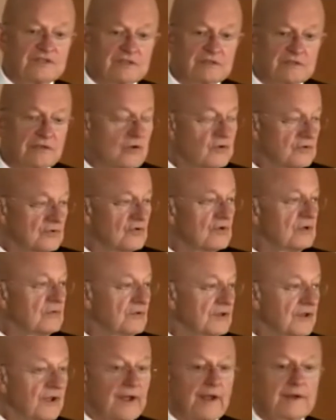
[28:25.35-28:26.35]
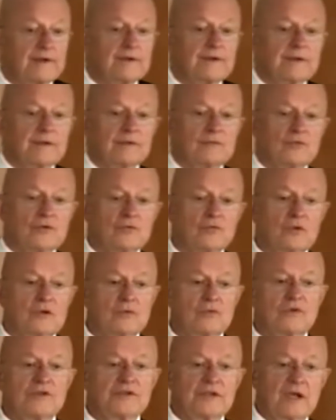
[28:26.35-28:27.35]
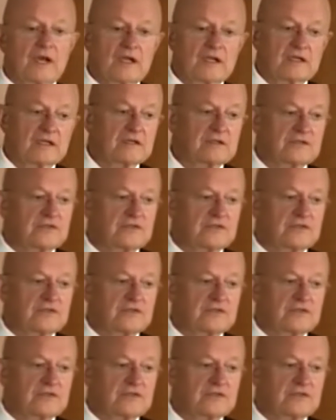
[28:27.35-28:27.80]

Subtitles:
that don't agree with that and would want to attack it.